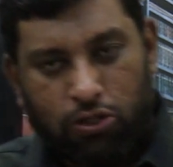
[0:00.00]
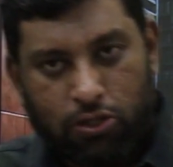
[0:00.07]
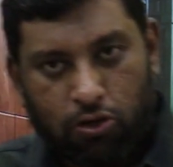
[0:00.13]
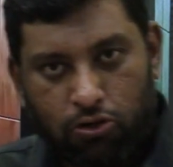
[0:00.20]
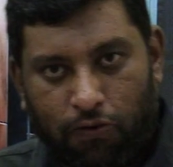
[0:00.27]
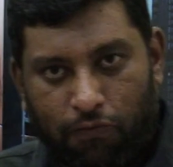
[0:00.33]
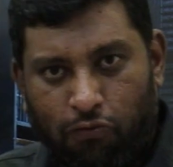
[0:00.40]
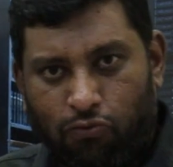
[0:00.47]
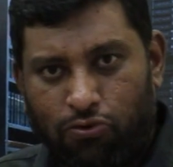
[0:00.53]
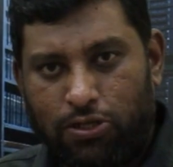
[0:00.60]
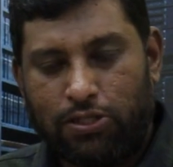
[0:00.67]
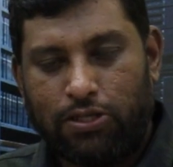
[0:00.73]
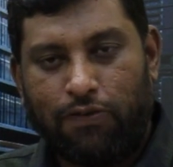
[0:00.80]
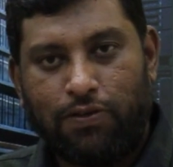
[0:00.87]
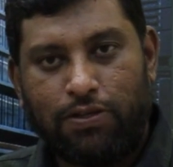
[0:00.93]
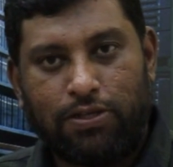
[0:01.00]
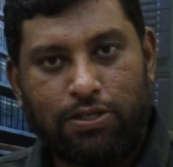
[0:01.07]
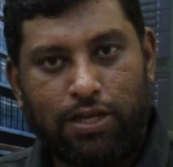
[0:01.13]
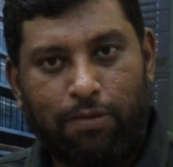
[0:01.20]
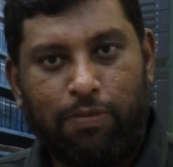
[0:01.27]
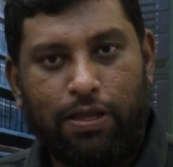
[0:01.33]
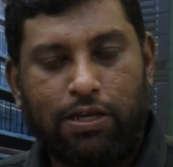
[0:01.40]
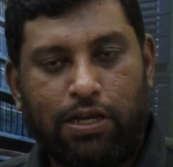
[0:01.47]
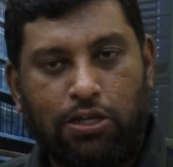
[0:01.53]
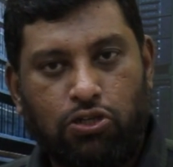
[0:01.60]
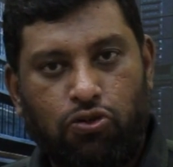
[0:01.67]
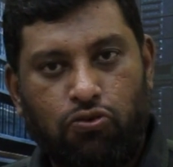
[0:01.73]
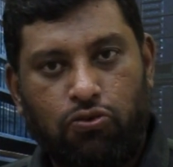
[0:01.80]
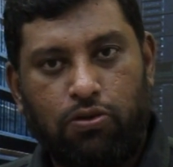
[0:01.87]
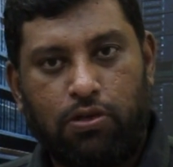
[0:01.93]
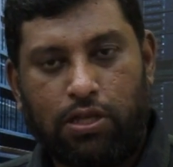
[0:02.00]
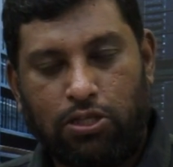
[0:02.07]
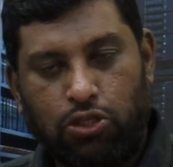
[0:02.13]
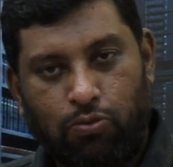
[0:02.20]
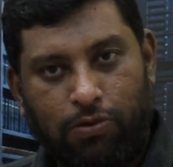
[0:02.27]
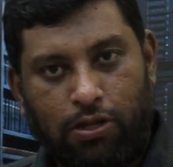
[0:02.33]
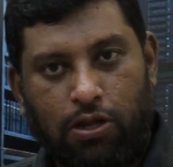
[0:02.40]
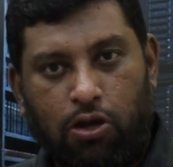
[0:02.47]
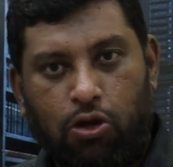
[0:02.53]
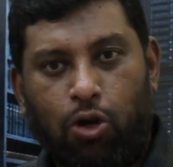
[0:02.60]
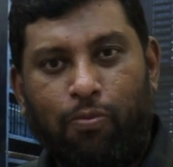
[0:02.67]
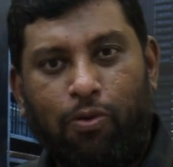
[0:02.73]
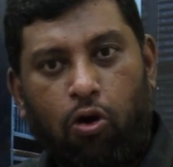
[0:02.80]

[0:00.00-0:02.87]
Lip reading: sort of goods and services are being consumed in economy,